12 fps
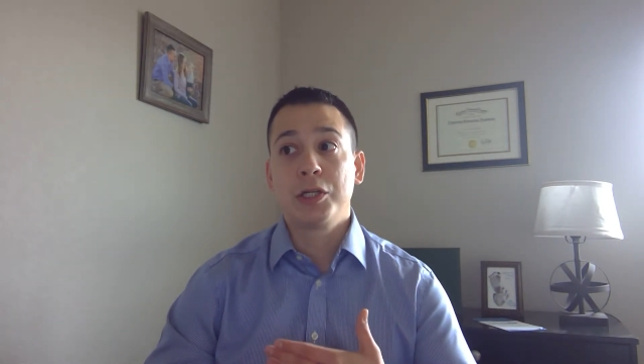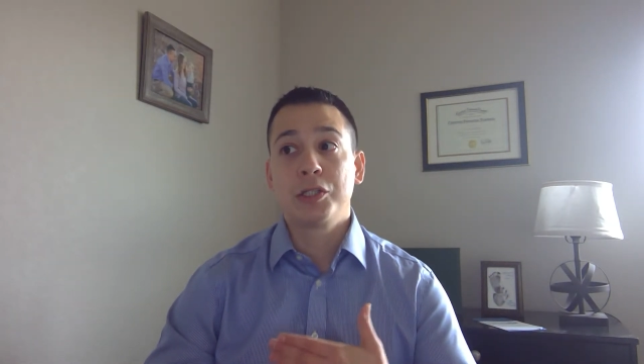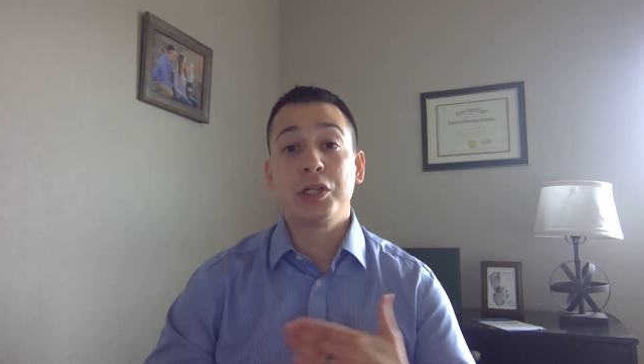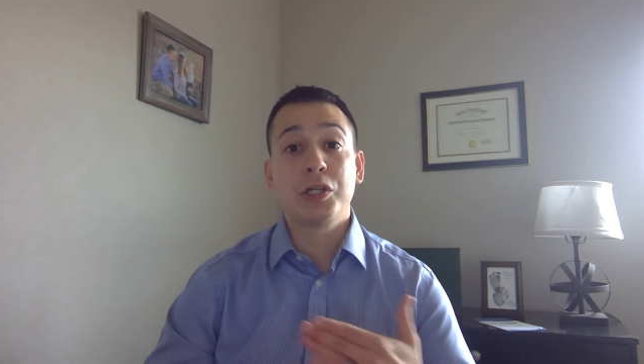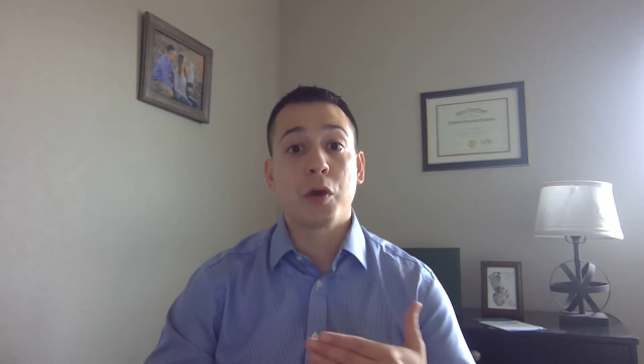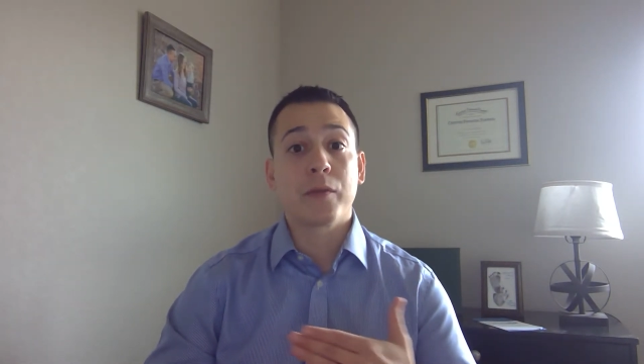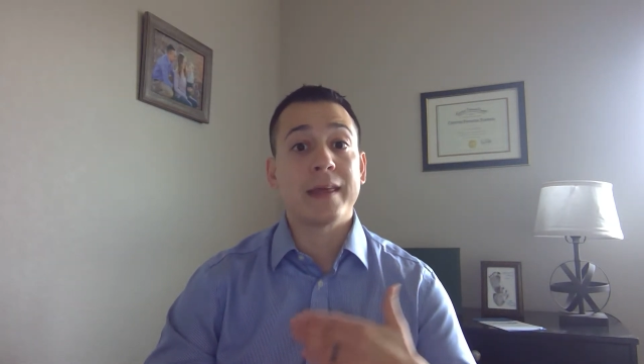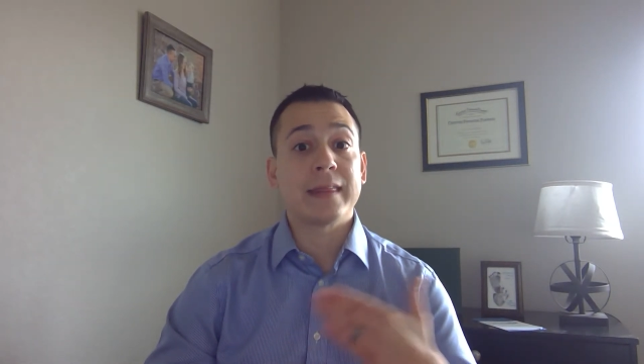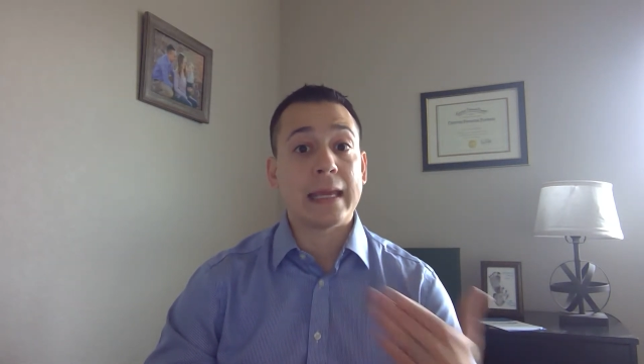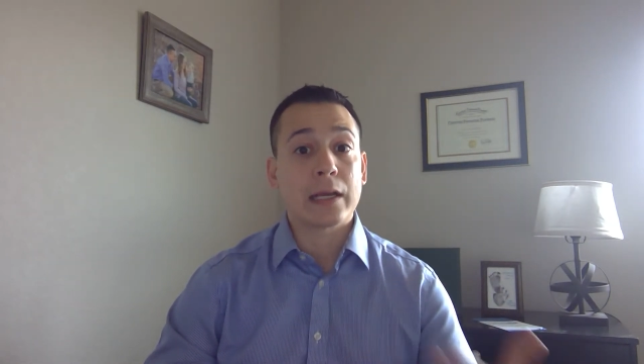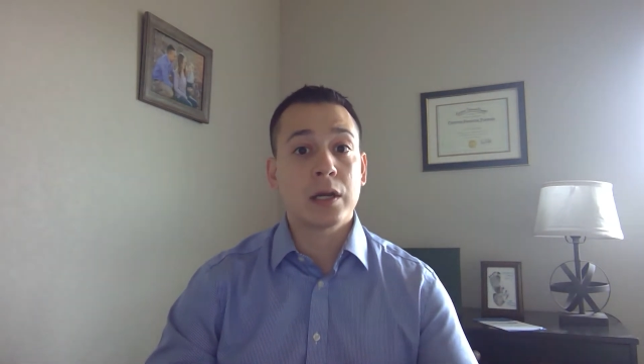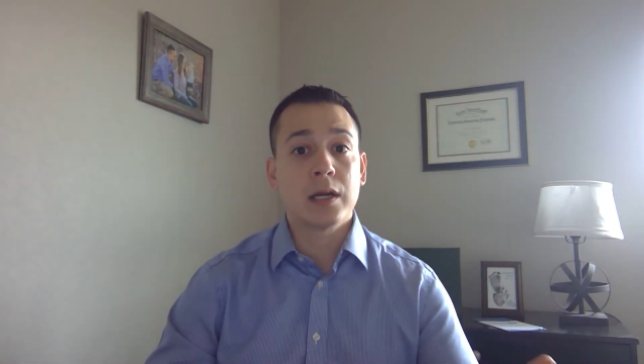to know that
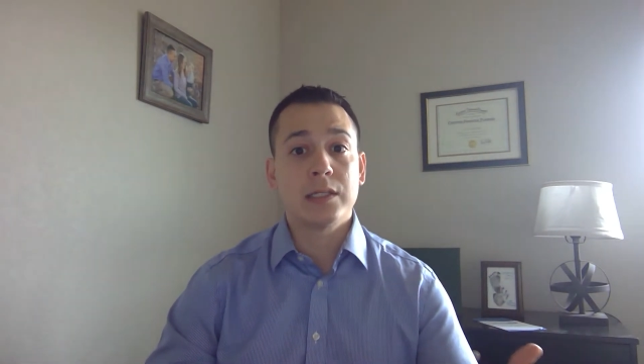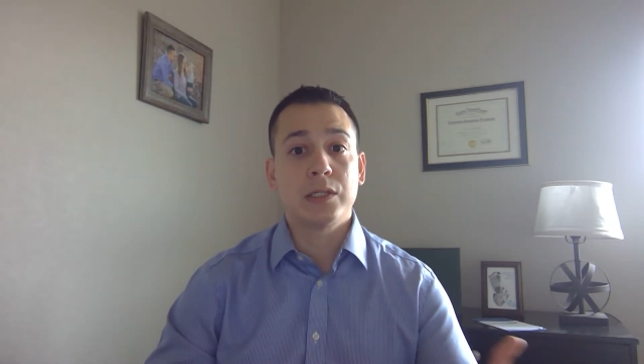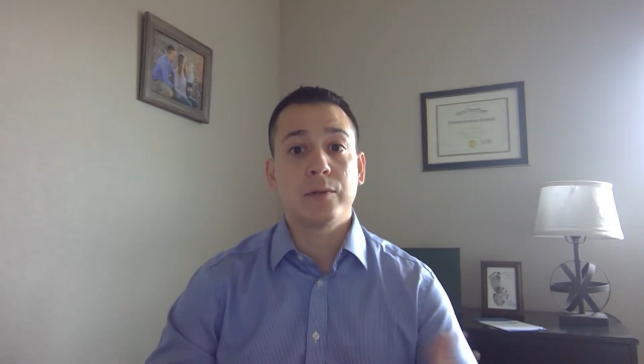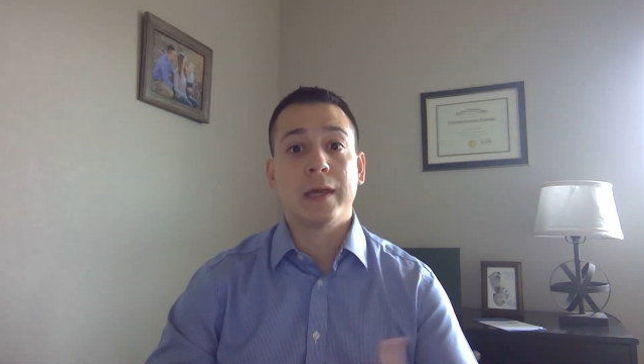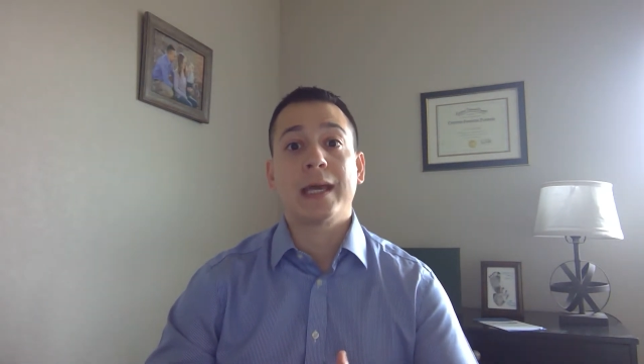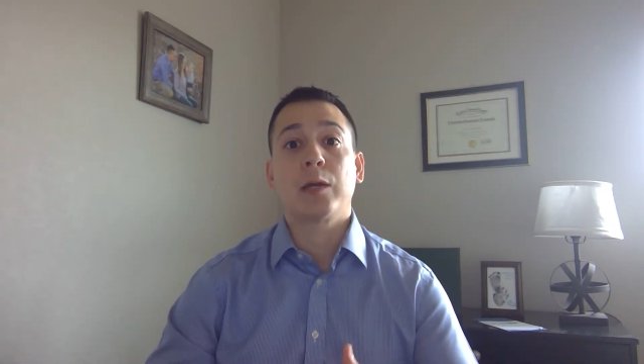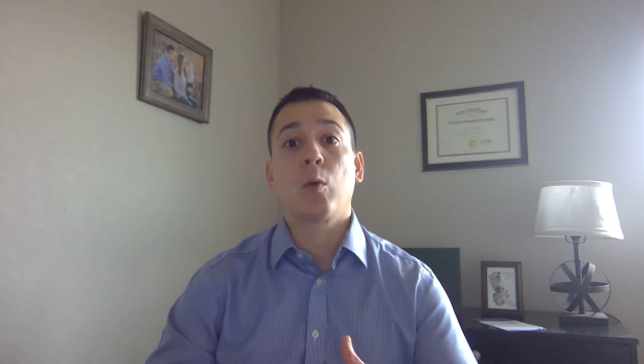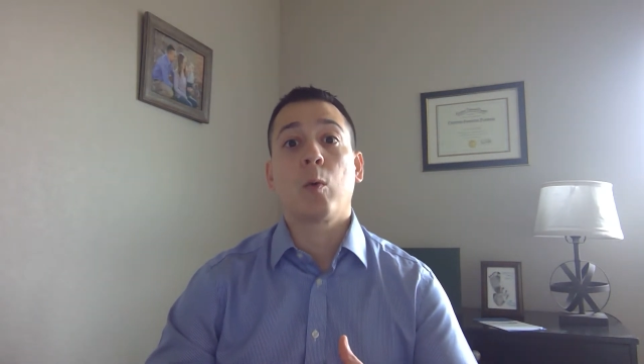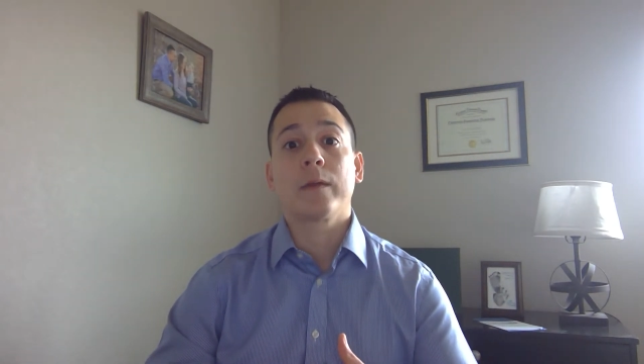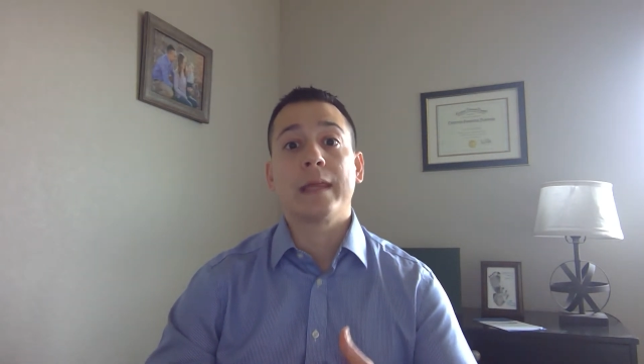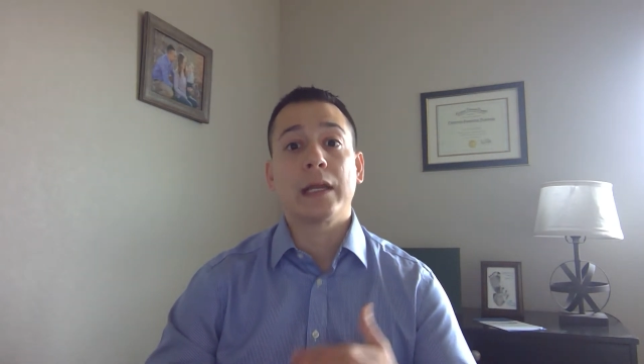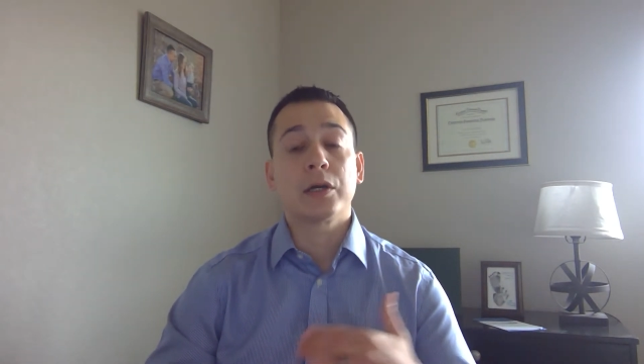they could do that,
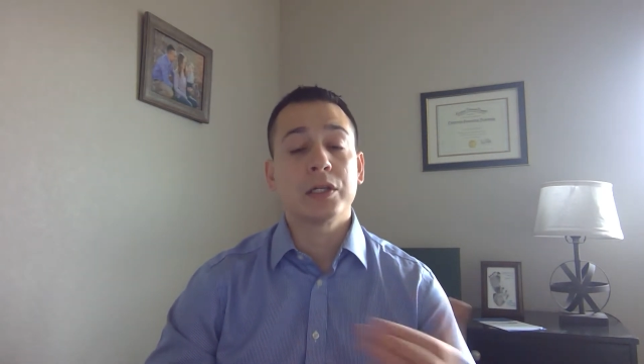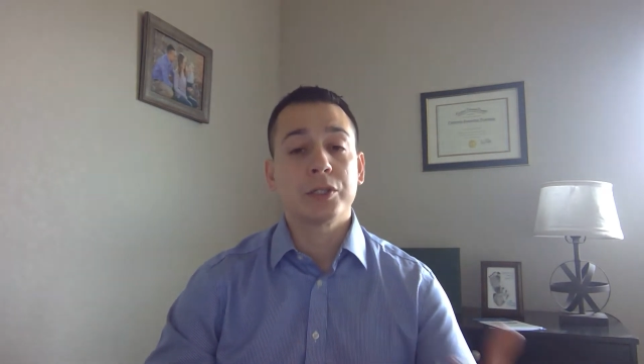or they could